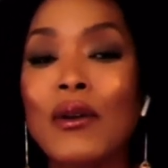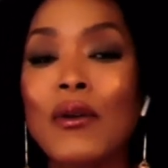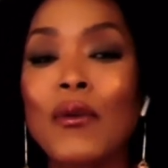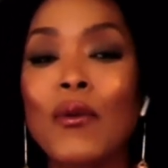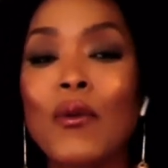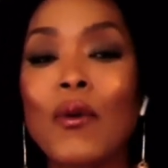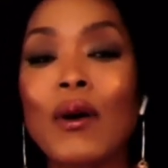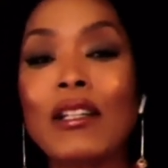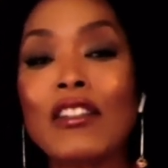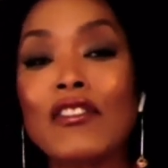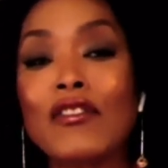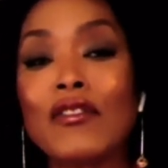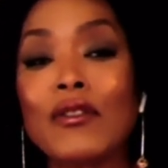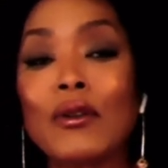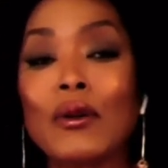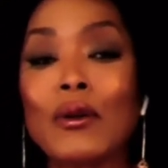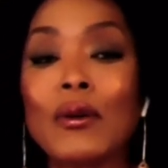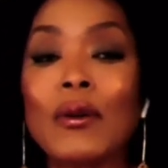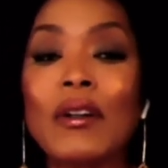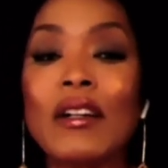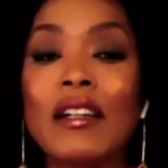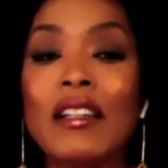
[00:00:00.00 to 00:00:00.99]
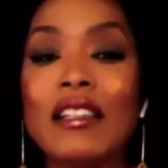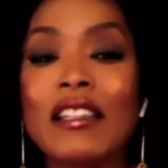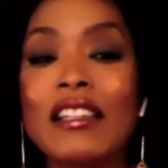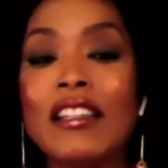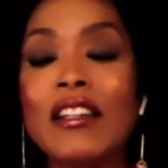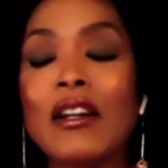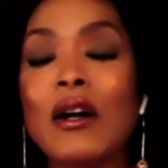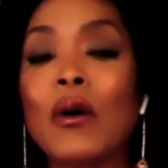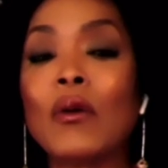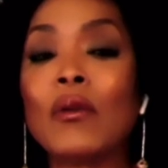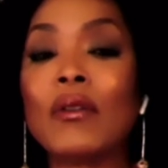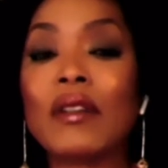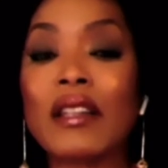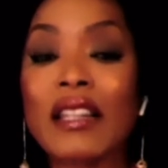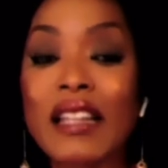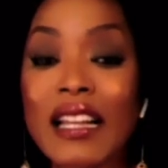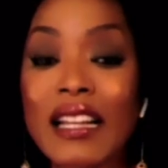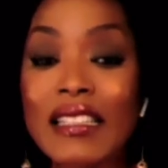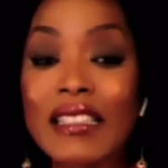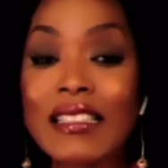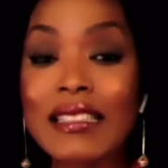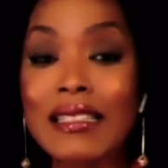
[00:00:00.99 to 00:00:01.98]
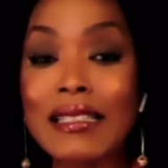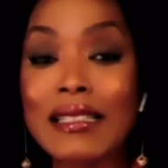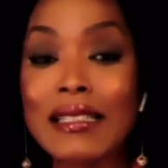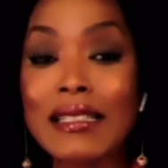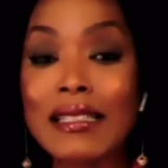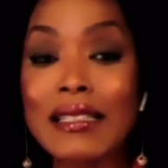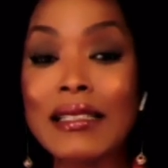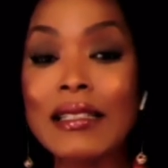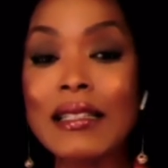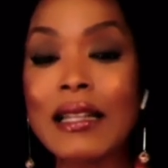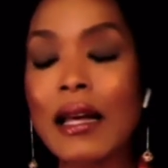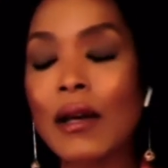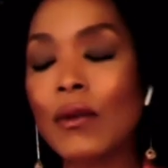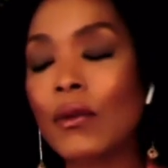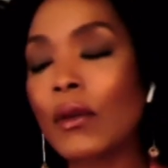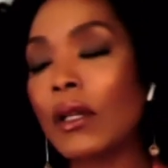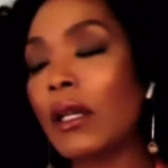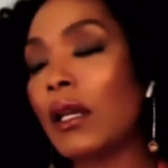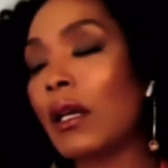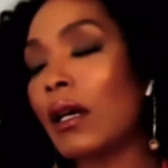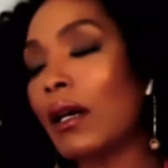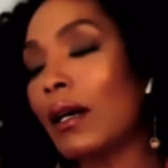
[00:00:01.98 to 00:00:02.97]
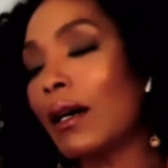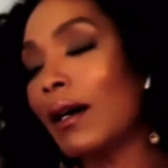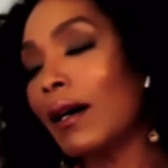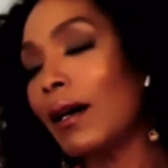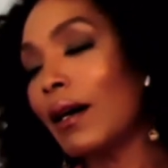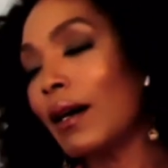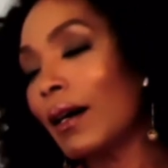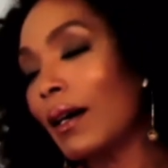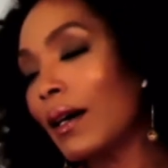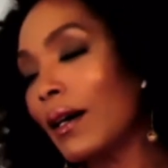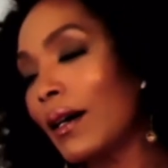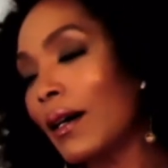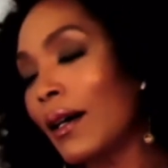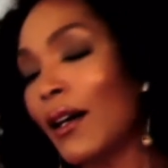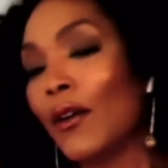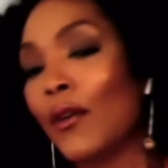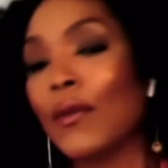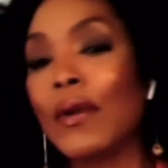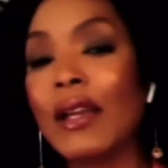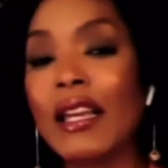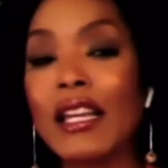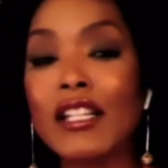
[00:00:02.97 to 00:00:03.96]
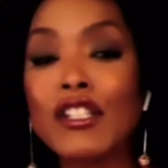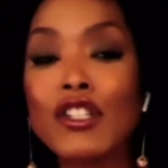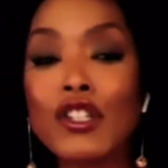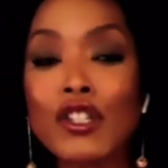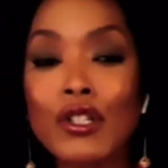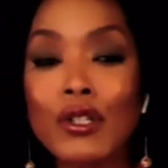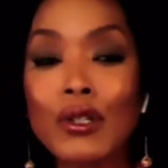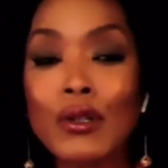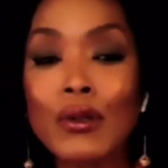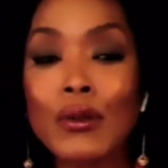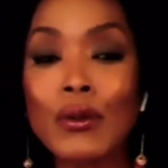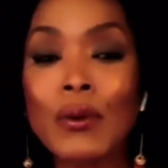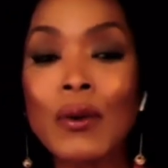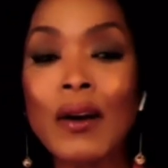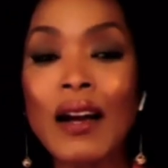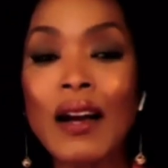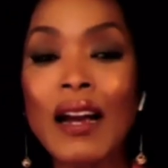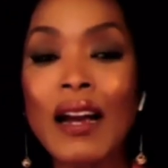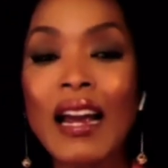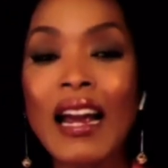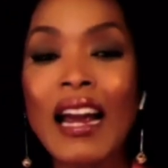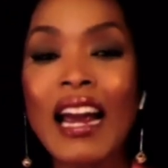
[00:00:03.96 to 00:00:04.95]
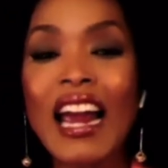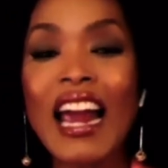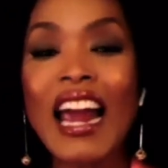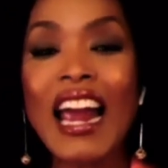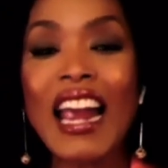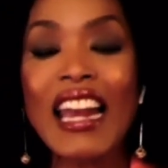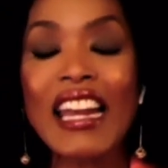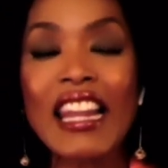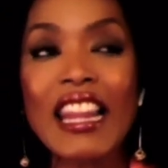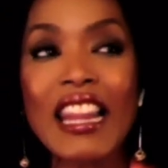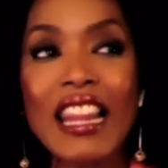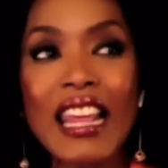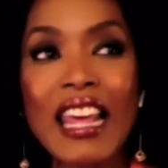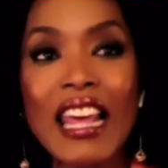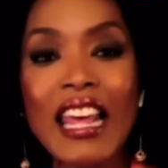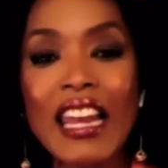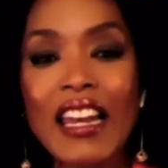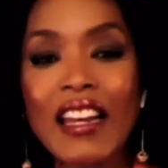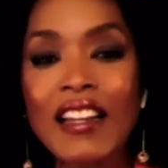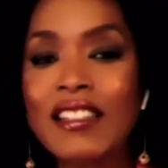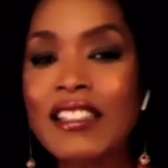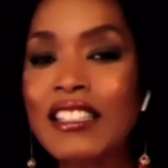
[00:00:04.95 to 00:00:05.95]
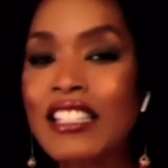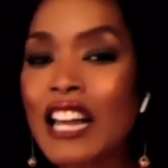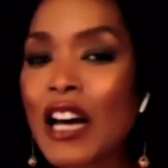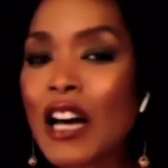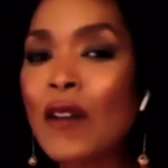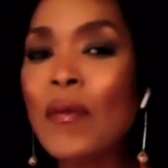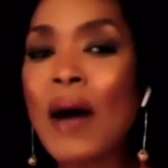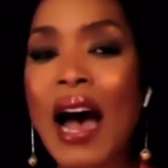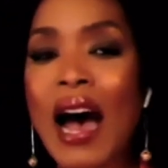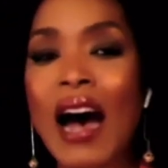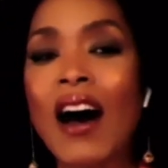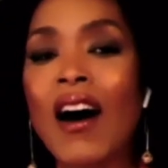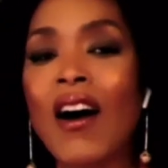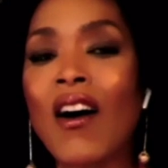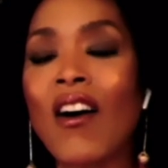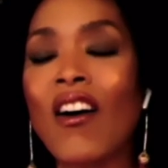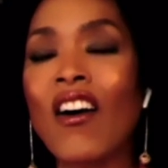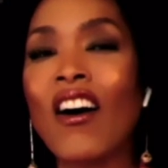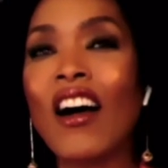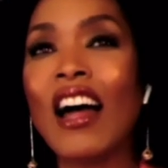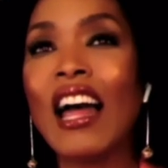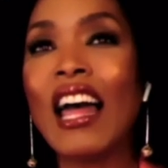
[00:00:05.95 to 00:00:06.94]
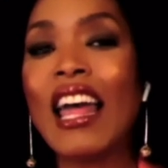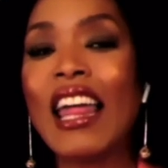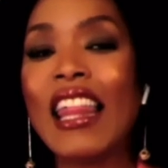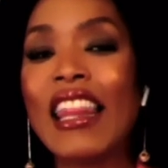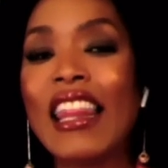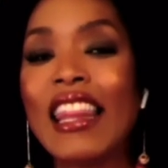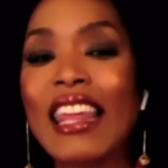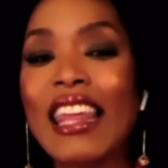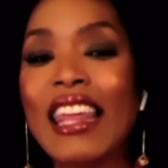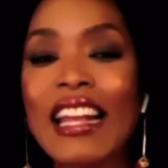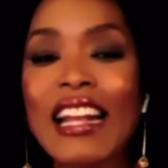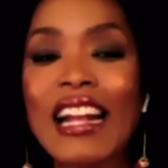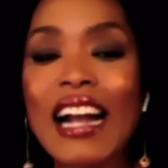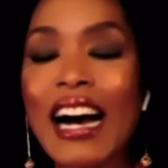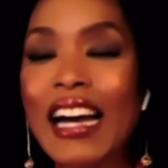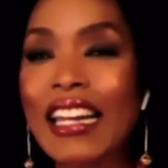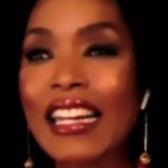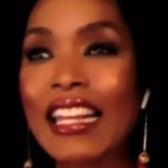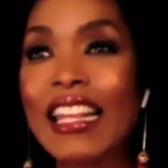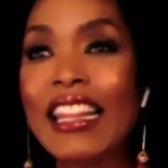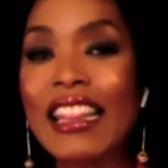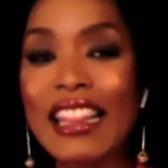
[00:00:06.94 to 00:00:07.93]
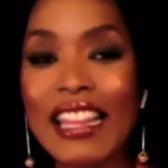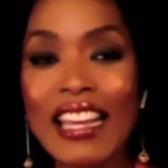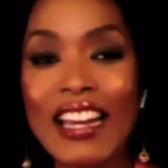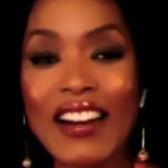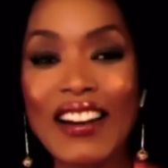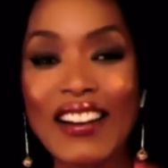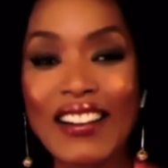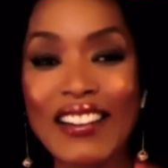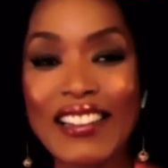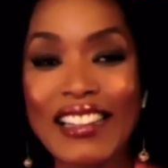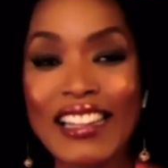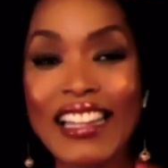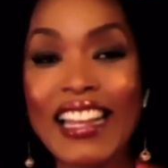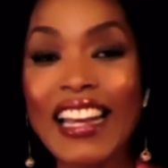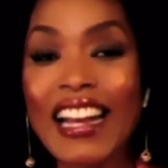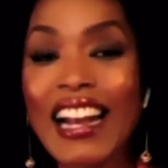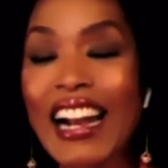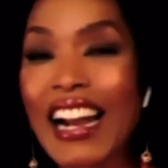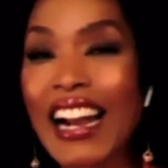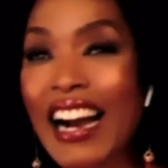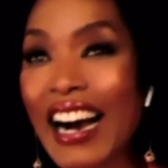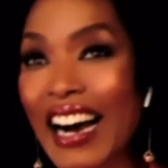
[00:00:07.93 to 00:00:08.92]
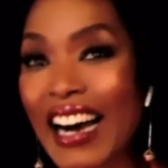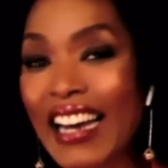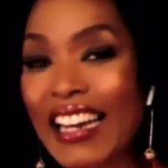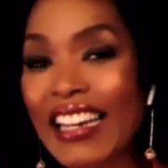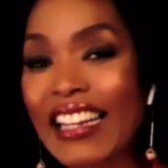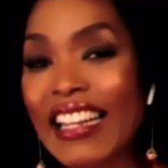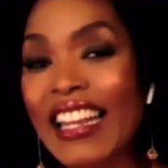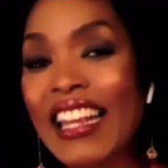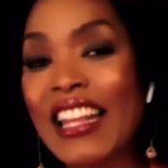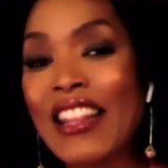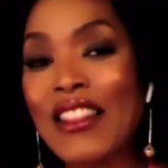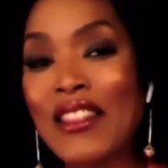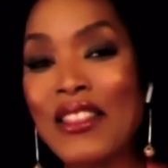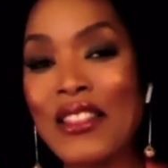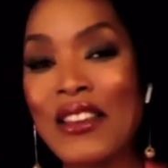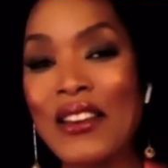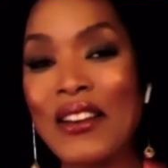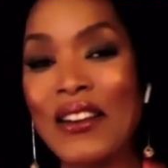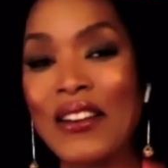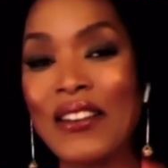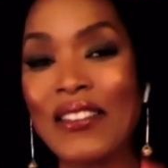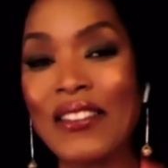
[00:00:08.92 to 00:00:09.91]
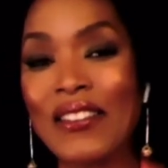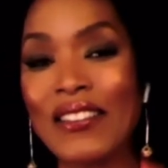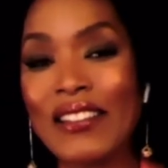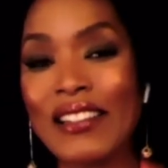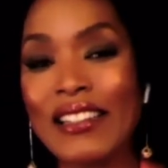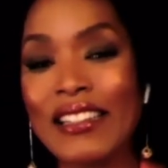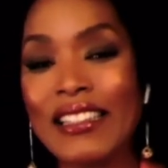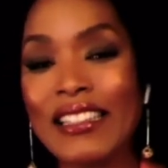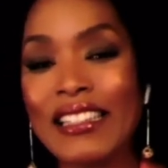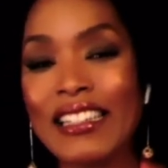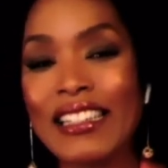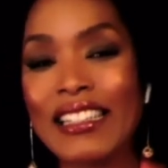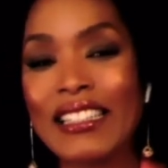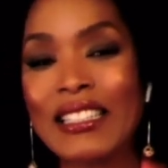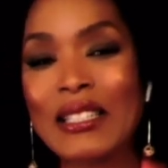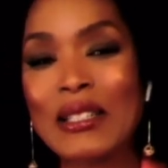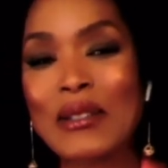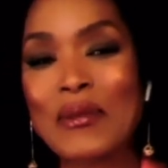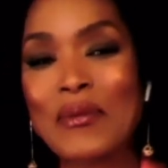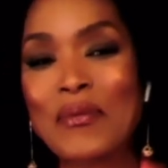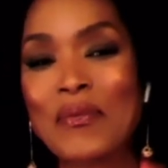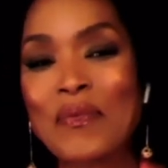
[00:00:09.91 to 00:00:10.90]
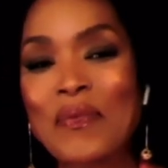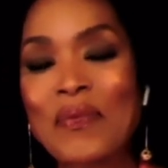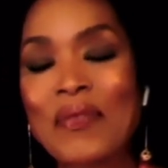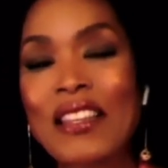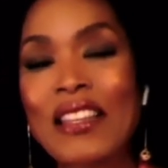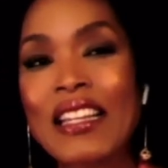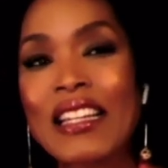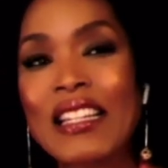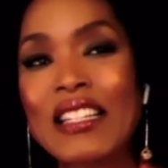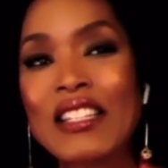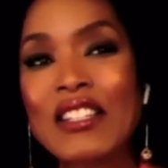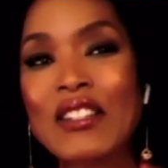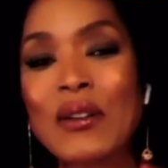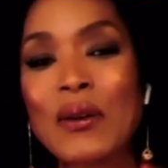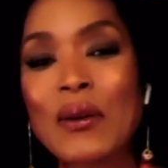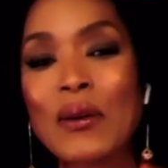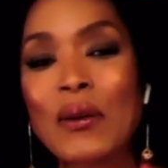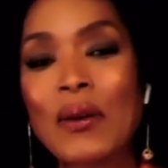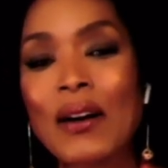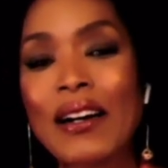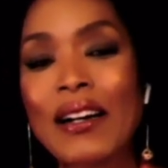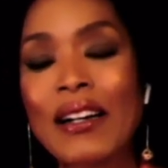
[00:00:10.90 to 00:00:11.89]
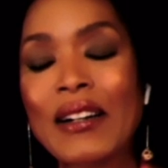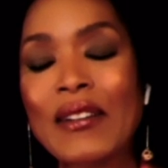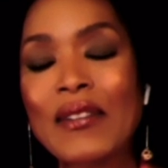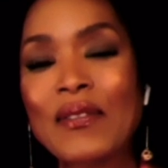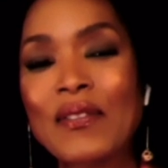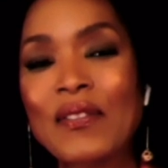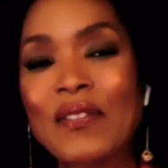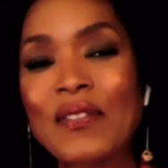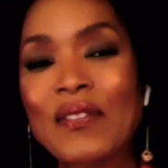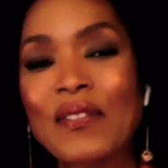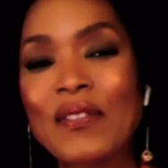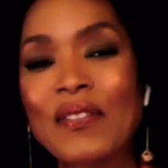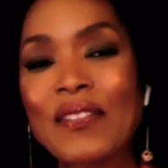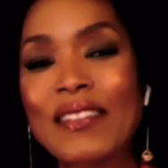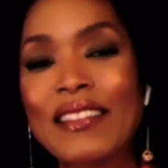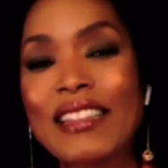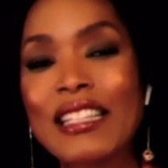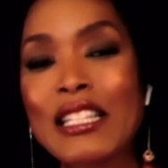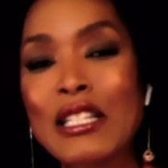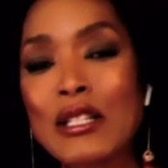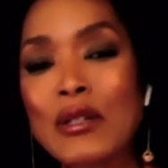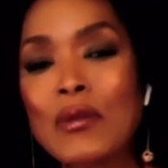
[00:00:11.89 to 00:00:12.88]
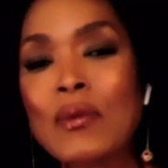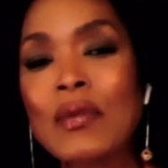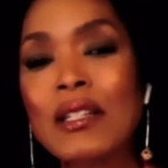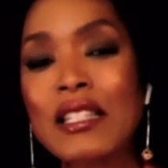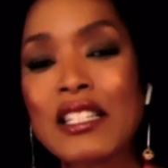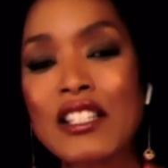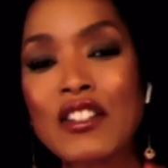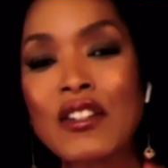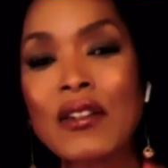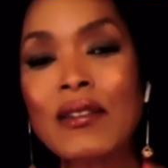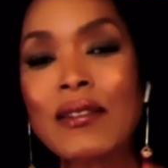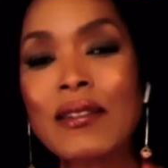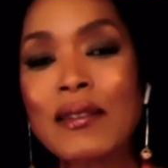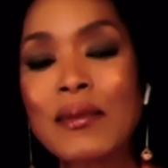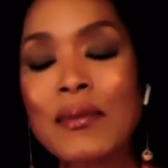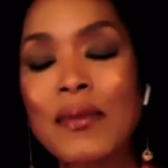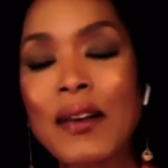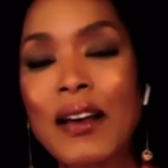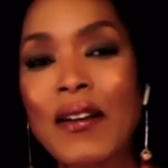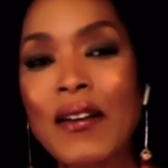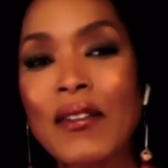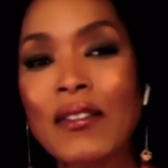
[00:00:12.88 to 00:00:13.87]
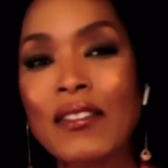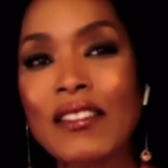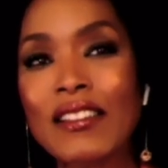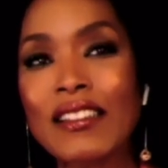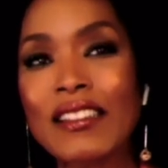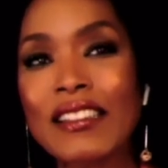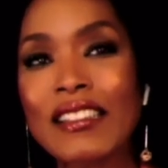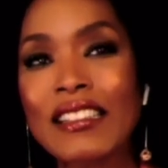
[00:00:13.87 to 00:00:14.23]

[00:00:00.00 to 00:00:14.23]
wonderful, you know, lessons that we uh, we eschew, and then somehow they got in there. They got in there. Um, so um, this one is just about